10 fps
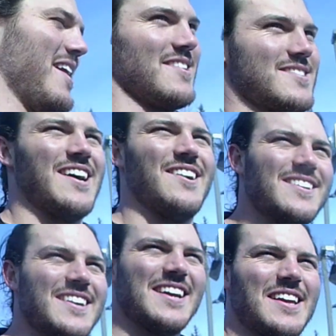So
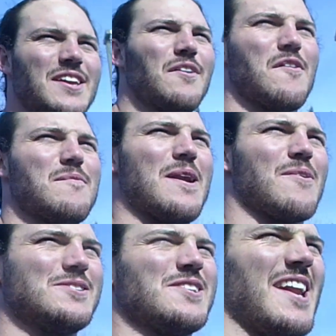yeah. You'll feel better
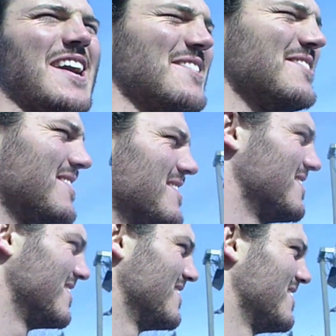once you get out. Awesome.
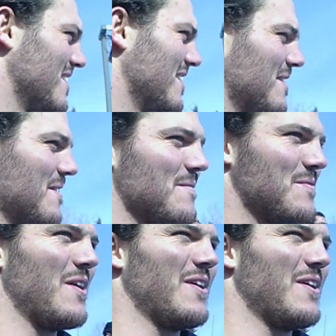Cool.